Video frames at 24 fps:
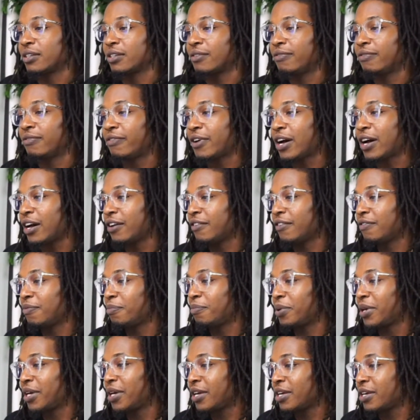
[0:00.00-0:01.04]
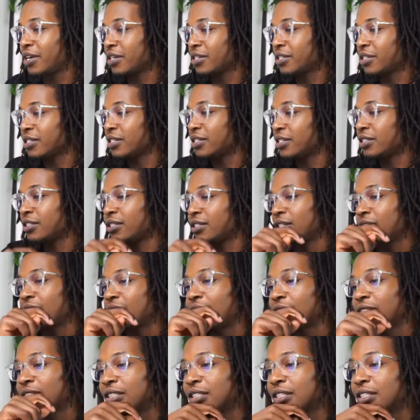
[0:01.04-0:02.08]
Five pairs?
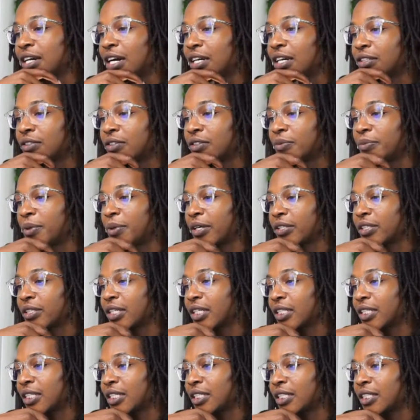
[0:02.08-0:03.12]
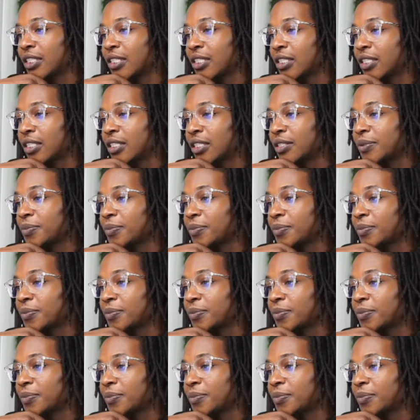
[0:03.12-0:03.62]
I did not know about that. That sucks.